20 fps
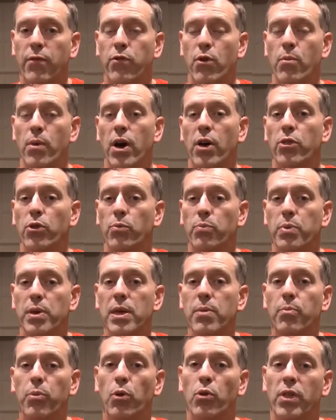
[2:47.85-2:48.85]
from other
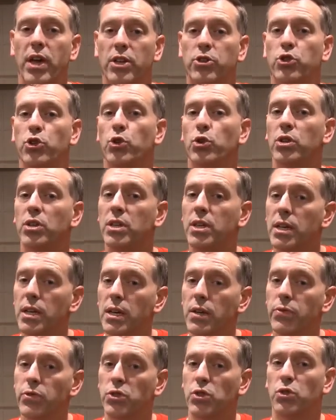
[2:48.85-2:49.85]
people that your
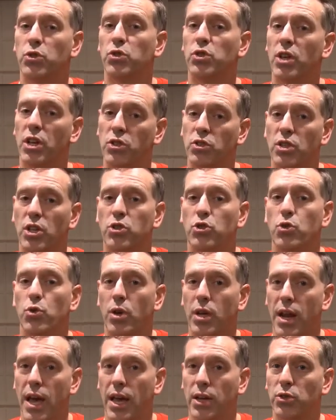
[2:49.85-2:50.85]
gifts are such that you
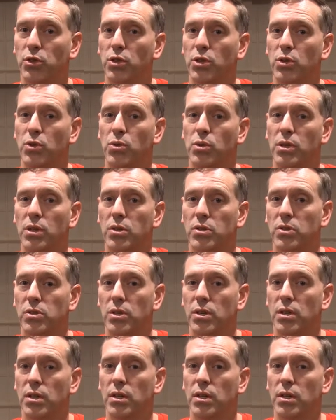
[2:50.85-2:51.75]
can actually do this.